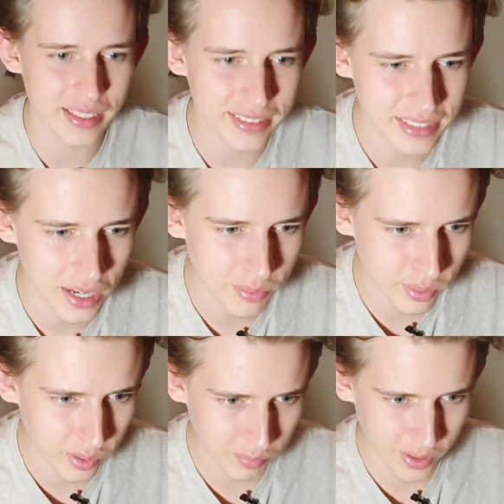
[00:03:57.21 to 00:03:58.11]
Let's have a
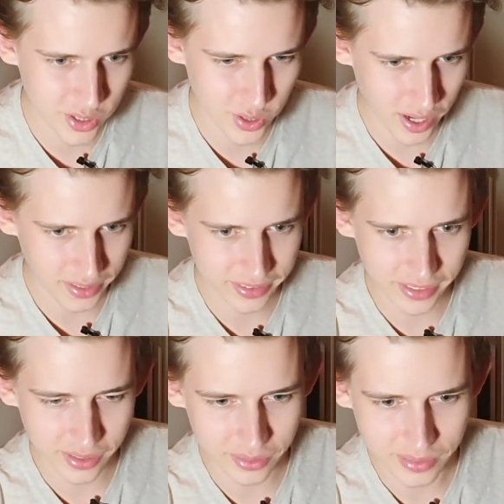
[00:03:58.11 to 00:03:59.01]
look at my child now.